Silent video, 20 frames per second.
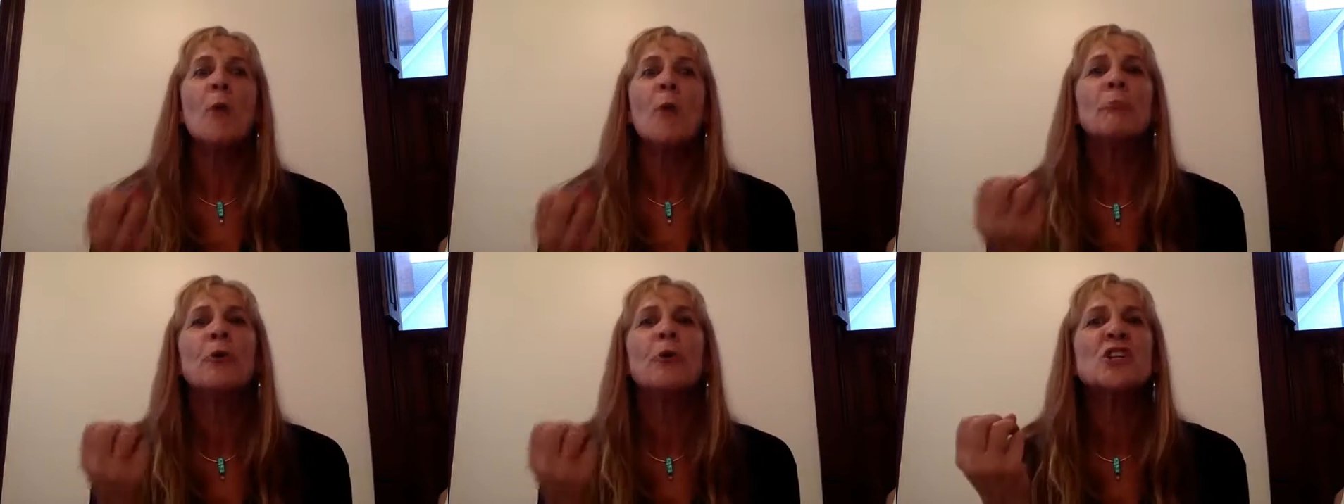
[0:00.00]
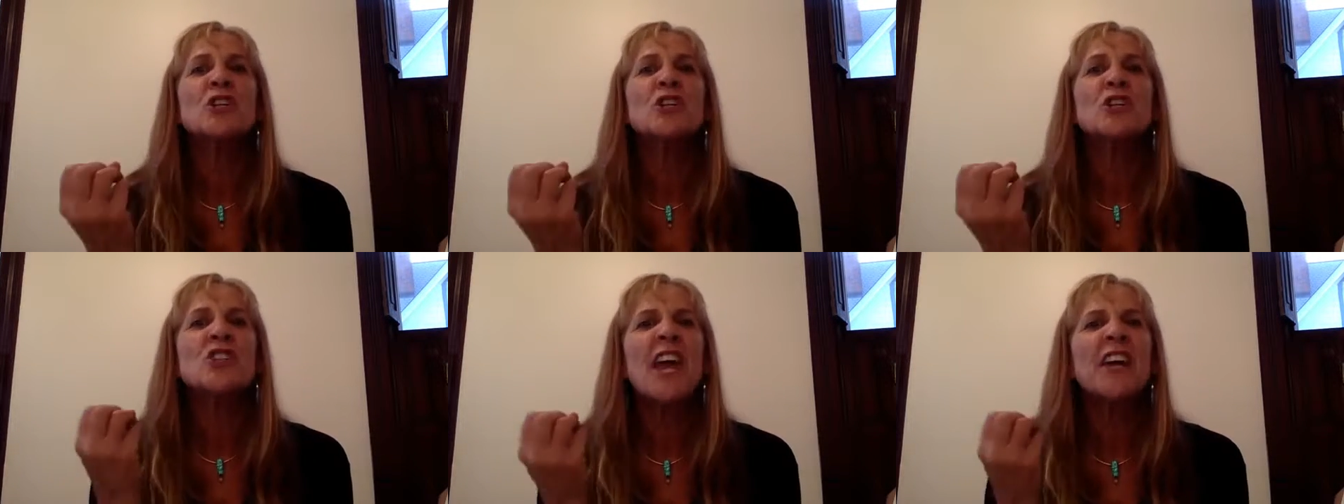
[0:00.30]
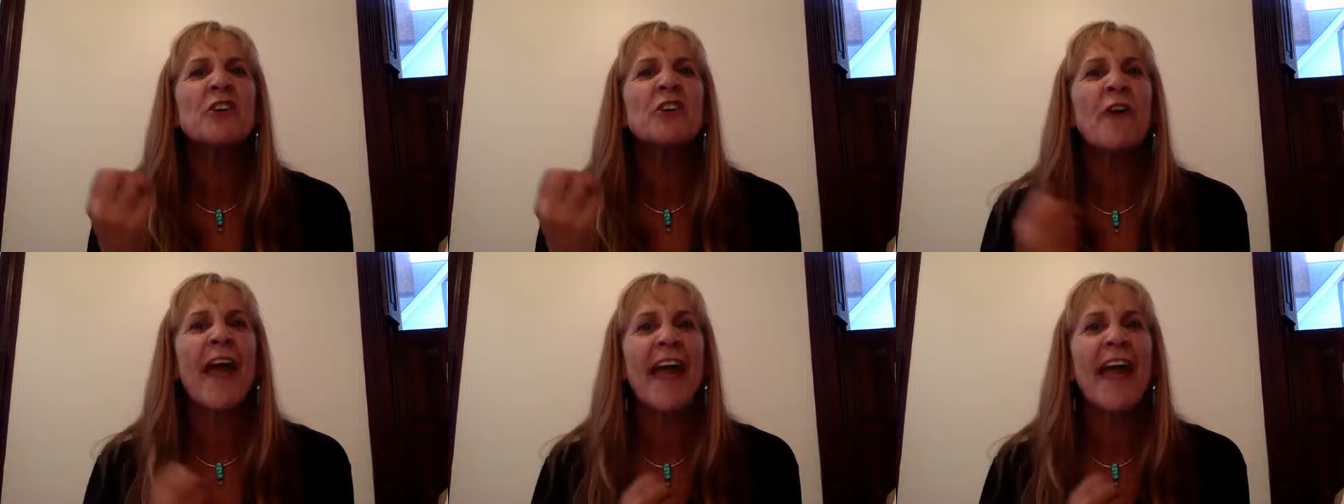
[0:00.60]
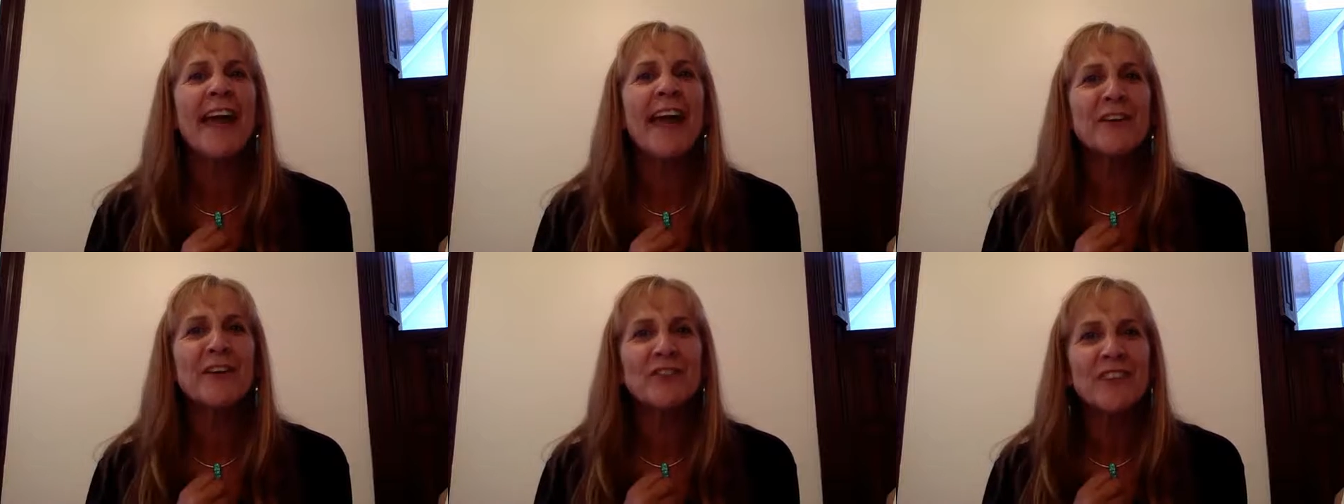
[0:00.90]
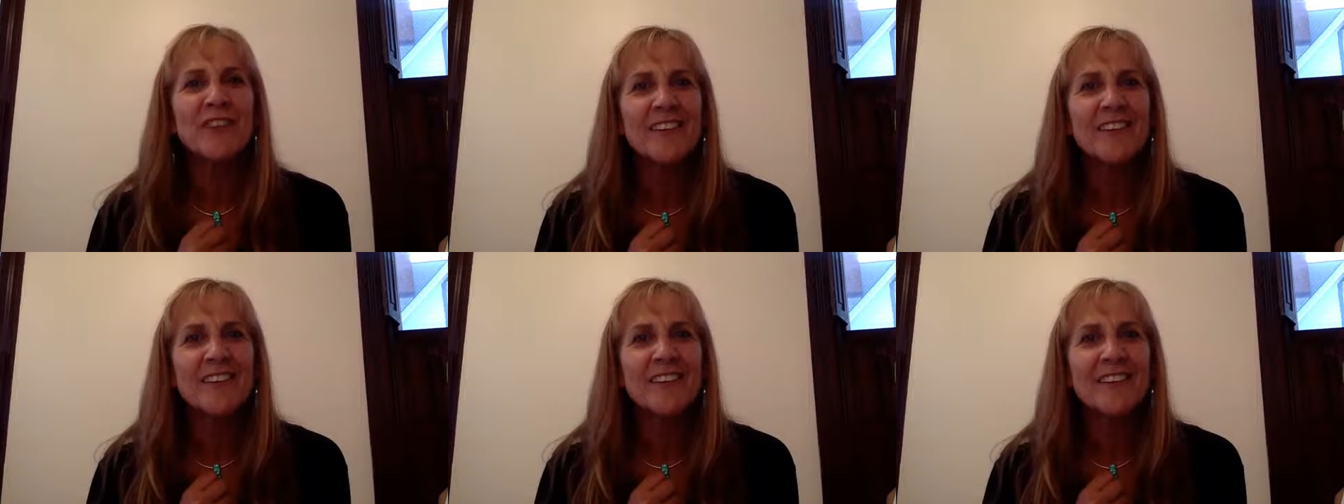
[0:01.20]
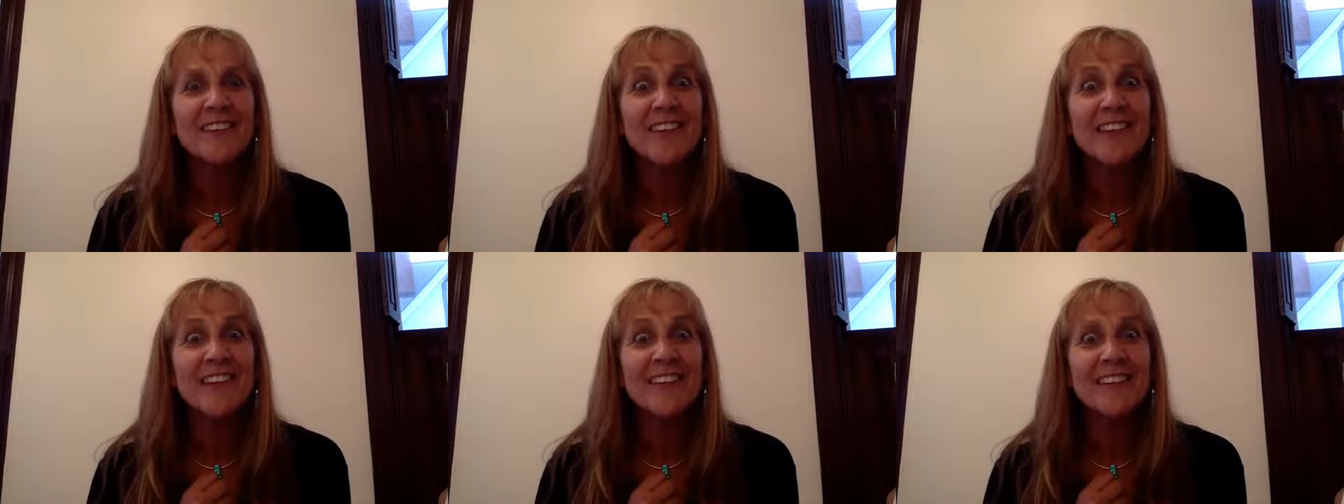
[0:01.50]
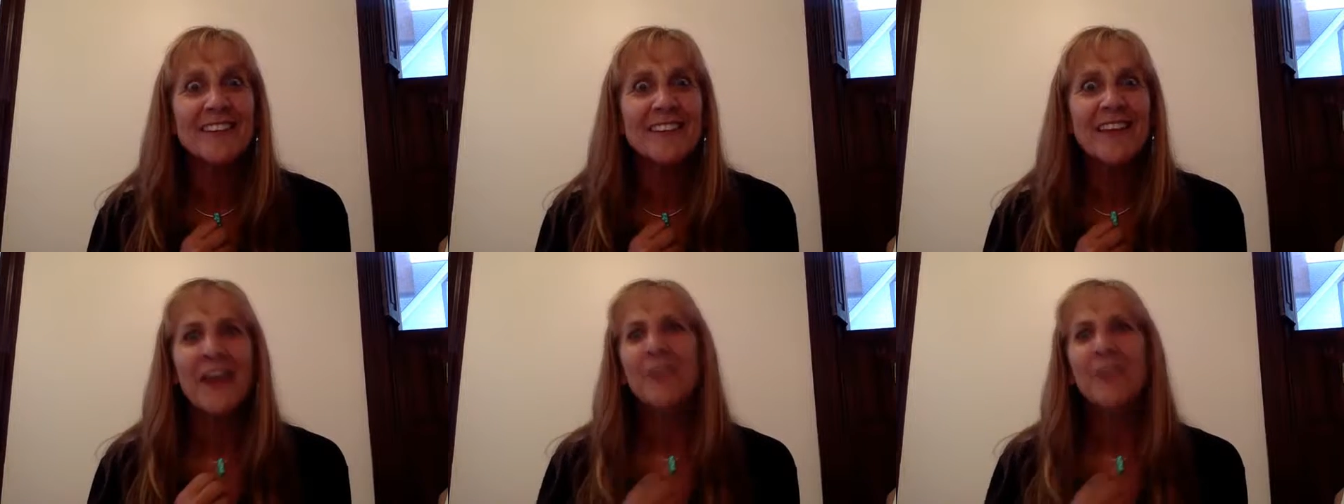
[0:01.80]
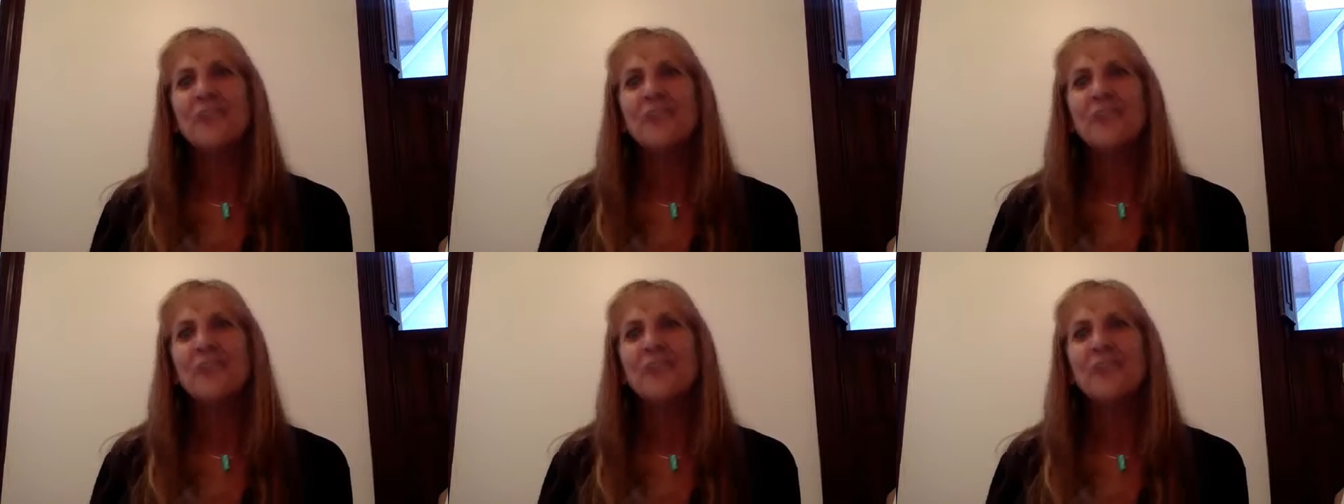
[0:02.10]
put shaker eggs in the seats